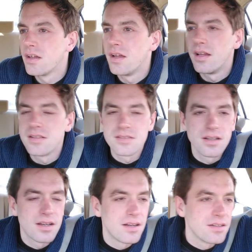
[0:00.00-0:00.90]
and,
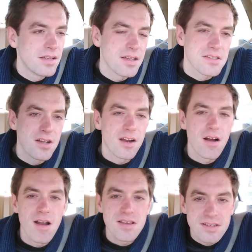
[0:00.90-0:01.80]
suck
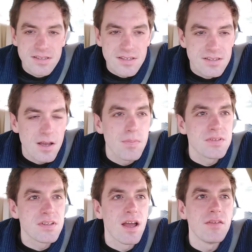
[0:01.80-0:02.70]
our essences
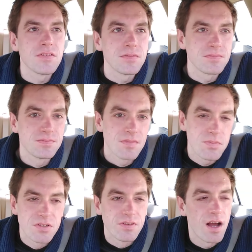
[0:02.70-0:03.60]
up to heaven,
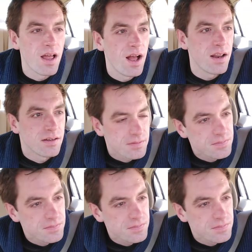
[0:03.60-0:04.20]
up to Valhalla.